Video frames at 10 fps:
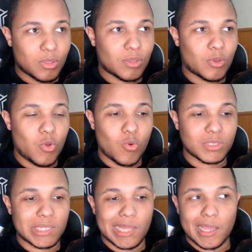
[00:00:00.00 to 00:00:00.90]
Ku
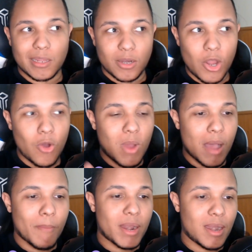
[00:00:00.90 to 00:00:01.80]
was like, no,
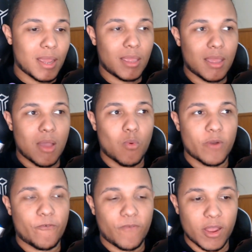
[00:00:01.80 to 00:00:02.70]
I'm a knight. I
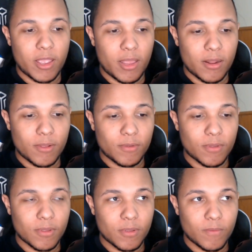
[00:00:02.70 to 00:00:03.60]
want to fight.
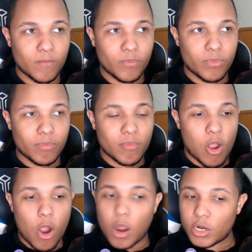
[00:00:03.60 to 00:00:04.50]

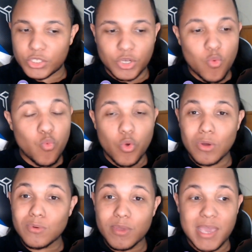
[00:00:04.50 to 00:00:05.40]
Archer
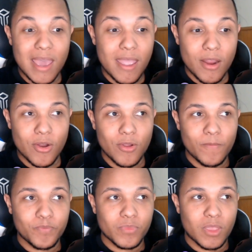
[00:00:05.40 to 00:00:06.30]
won't care.
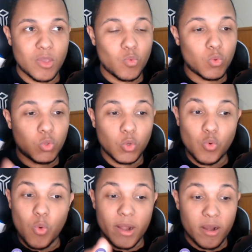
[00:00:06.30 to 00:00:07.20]
He will do
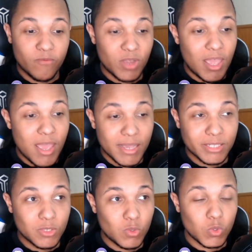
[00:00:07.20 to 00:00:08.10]
whatever he has
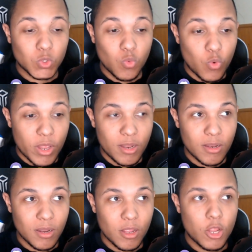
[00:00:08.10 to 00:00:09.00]
to do to
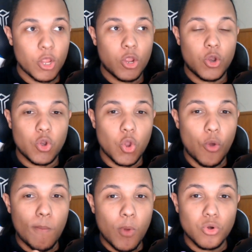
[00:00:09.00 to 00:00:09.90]
win. No
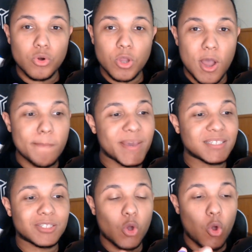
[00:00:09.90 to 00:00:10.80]
moral
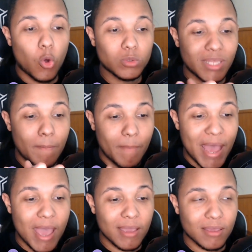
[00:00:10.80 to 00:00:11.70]
compass to hold them
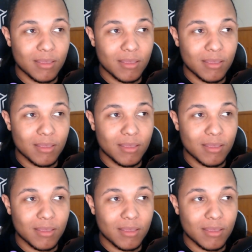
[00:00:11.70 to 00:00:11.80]
back.